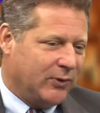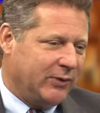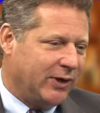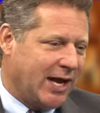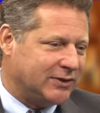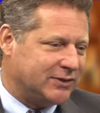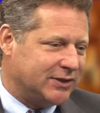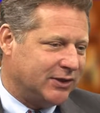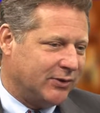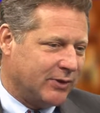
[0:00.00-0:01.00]
We went out to
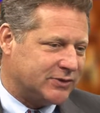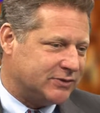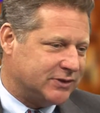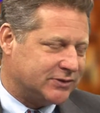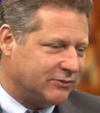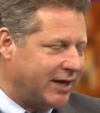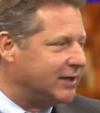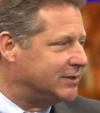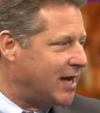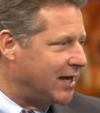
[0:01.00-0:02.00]
dinner to this
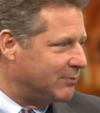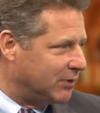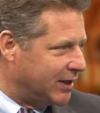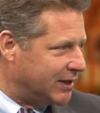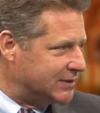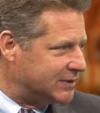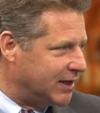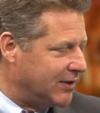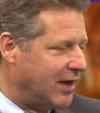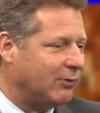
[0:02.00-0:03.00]
great Italian place,
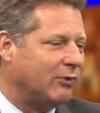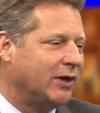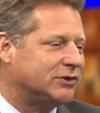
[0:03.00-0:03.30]
and then we went